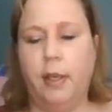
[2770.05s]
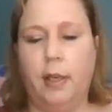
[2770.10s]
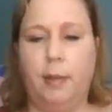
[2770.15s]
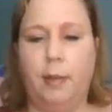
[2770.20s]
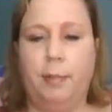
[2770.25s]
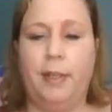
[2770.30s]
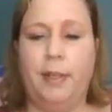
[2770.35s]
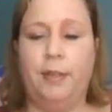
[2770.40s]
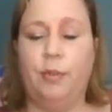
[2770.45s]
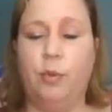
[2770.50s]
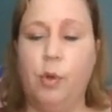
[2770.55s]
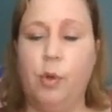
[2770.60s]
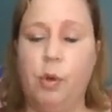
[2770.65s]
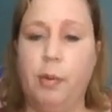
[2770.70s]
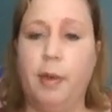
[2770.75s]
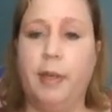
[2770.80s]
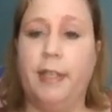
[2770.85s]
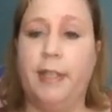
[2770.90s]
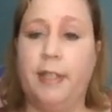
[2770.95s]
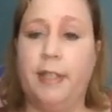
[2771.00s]
I mean,
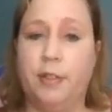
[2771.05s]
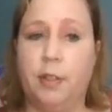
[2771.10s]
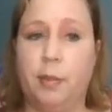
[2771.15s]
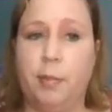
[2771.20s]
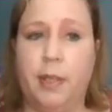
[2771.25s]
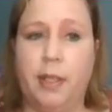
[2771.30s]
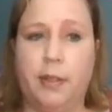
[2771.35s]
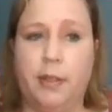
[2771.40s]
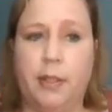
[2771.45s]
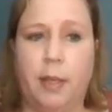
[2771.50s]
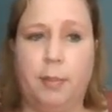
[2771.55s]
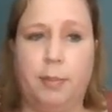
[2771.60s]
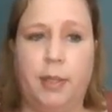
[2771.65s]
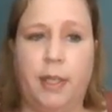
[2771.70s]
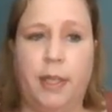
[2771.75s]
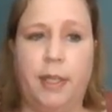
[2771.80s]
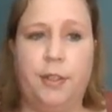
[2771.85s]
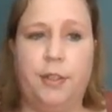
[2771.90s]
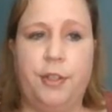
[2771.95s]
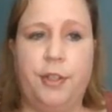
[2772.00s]
schoolwork needs to be in that
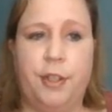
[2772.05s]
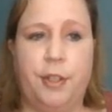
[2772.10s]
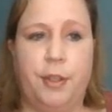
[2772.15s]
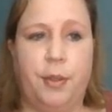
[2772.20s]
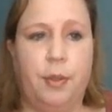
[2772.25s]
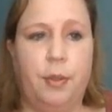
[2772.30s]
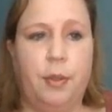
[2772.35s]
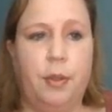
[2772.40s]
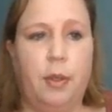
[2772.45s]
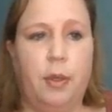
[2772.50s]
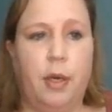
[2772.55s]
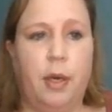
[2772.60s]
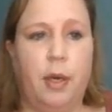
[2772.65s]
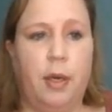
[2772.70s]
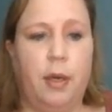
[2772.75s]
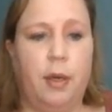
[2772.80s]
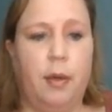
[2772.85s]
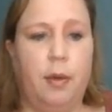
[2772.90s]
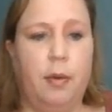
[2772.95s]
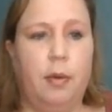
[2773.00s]
plan too.
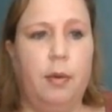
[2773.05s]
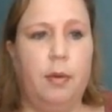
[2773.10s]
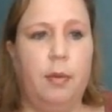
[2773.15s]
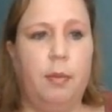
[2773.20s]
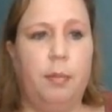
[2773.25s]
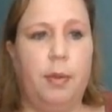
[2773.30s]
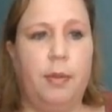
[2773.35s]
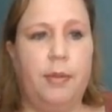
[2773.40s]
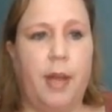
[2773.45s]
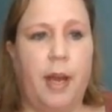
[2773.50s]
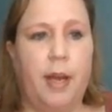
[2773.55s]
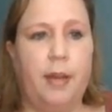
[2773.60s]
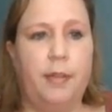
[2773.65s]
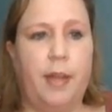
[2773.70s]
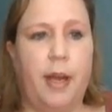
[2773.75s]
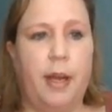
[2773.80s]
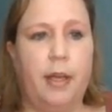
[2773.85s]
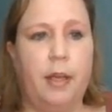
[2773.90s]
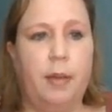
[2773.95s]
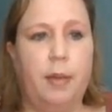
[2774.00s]
But
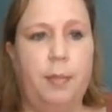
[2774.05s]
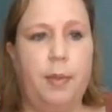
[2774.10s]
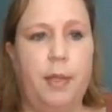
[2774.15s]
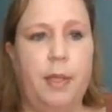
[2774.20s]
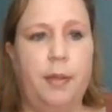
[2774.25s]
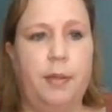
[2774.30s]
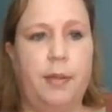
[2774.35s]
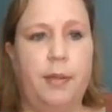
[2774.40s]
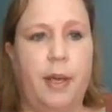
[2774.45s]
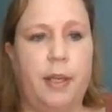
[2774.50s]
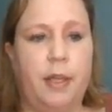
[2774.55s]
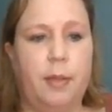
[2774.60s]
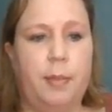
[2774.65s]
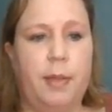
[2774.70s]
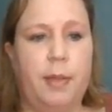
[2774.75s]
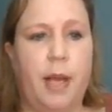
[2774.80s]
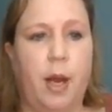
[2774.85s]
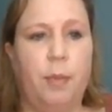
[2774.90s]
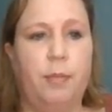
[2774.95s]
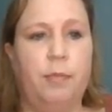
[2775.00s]
that can
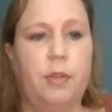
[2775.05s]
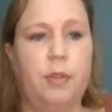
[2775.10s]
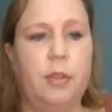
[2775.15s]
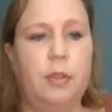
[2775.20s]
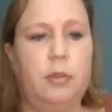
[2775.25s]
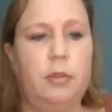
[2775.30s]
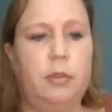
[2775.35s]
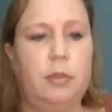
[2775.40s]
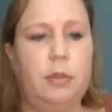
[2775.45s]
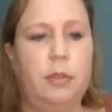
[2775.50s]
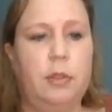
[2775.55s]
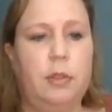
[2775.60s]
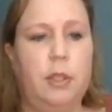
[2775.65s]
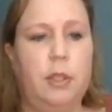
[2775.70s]
be helpful.